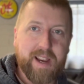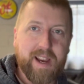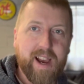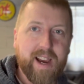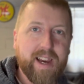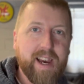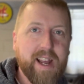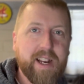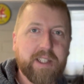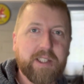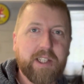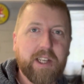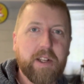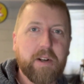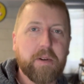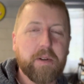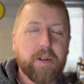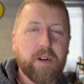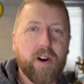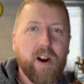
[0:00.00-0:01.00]
I gotta see it
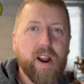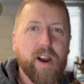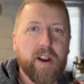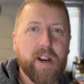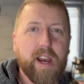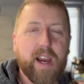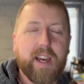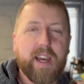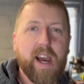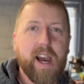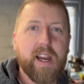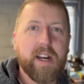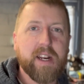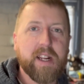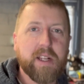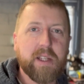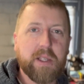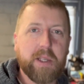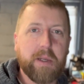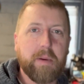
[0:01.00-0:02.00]
on the ground. I
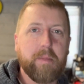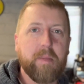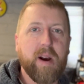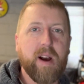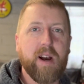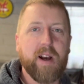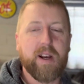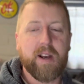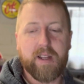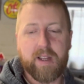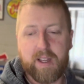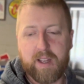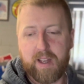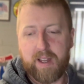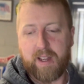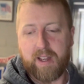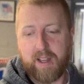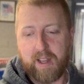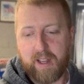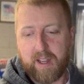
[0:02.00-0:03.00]
need some, I
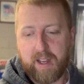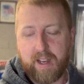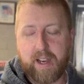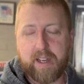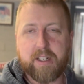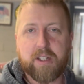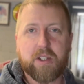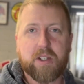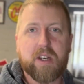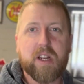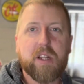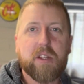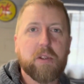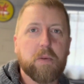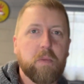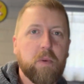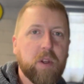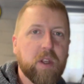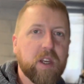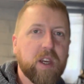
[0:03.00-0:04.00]
just need some
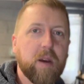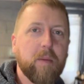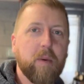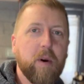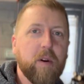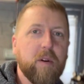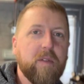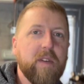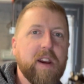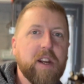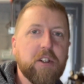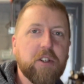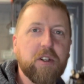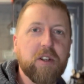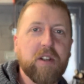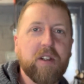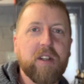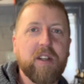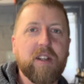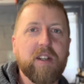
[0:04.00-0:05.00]
really good
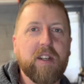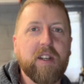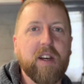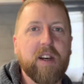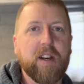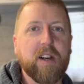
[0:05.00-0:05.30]
motivation, and